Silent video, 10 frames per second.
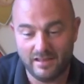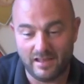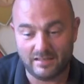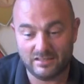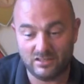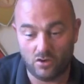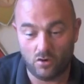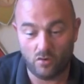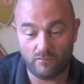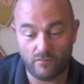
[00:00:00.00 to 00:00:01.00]
And
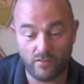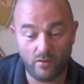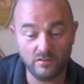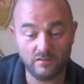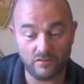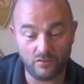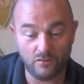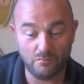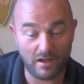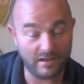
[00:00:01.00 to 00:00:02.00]
so for those of you who
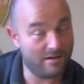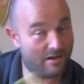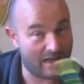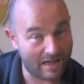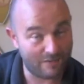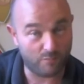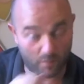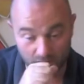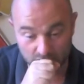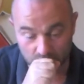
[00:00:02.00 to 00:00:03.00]
might not have
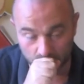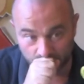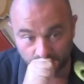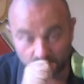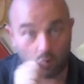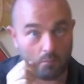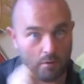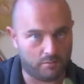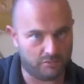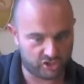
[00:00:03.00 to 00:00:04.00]
bubbles or a
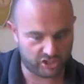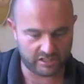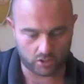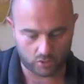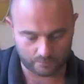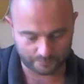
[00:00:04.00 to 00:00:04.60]
bubble machine at home,